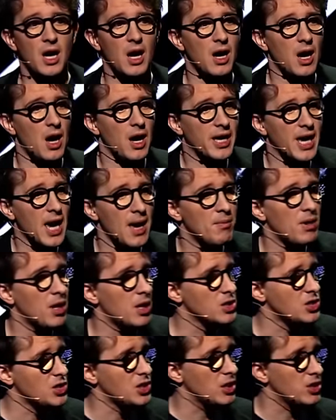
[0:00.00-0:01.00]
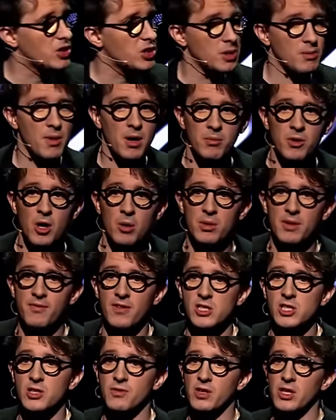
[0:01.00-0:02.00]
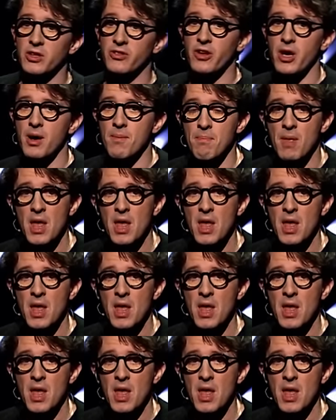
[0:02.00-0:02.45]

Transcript: I came last year to the Melbourne Comedy Festival, and